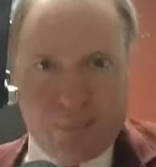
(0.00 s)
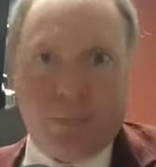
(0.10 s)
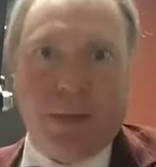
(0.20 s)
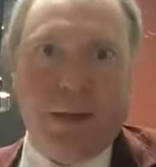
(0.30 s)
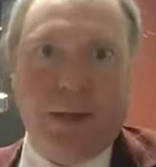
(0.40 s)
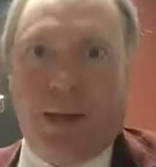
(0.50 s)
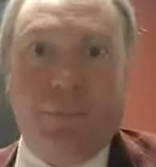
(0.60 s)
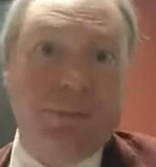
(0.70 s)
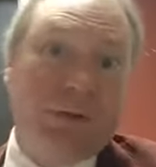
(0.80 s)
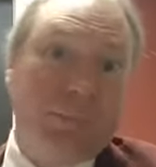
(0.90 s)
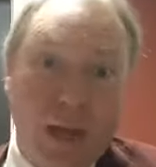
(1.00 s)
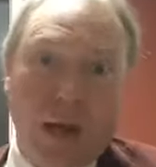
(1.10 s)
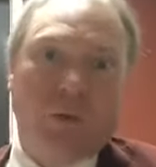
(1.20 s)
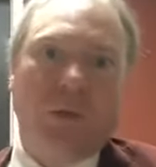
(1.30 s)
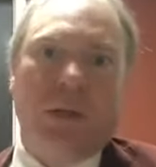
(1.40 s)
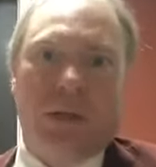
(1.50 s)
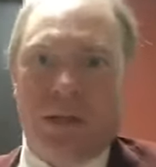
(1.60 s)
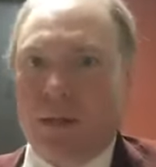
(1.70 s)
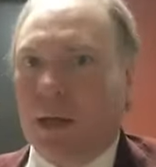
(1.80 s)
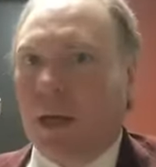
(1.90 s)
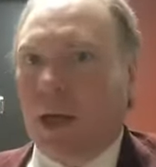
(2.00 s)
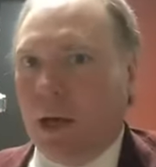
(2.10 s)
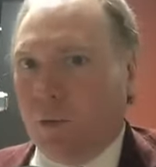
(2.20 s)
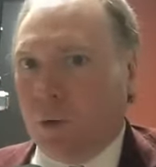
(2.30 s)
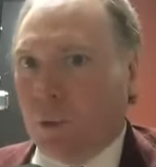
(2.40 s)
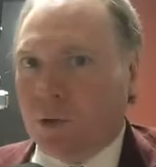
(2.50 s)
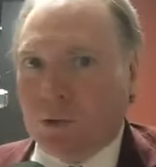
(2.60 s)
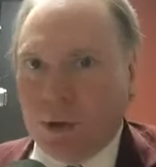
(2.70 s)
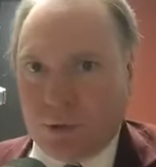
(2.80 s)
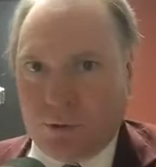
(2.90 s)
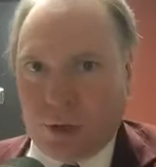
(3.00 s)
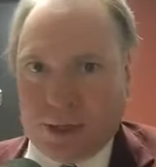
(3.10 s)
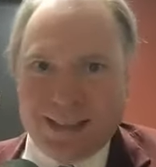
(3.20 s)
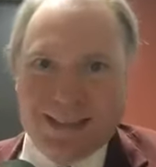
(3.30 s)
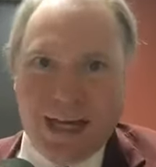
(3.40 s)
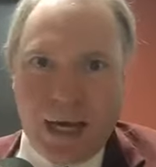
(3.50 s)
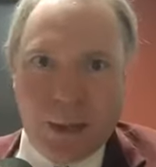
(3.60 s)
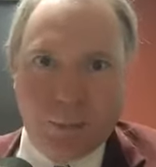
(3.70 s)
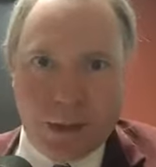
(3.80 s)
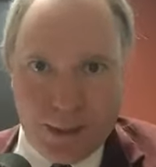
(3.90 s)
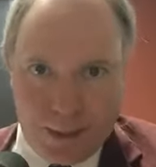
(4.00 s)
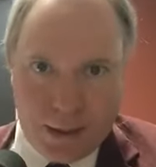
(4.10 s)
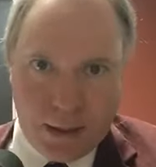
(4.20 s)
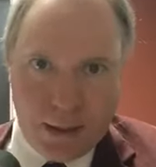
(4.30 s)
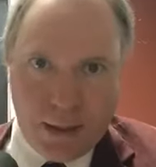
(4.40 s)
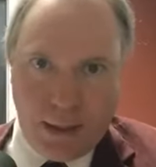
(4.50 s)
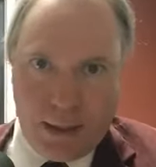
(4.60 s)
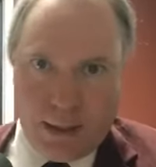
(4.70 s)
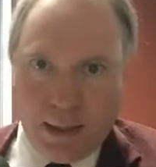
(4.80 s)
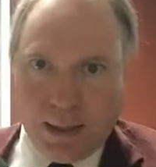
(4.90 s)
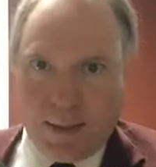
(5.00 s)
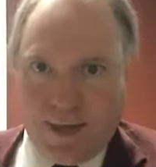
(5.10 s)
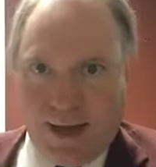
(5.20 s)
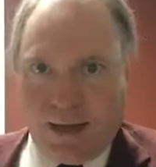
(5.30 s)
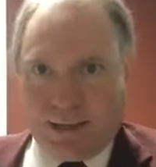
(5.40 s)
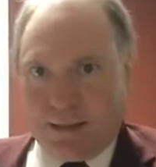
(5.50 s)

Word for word: But to be honest with you, the interview wasn't necessarily timely in that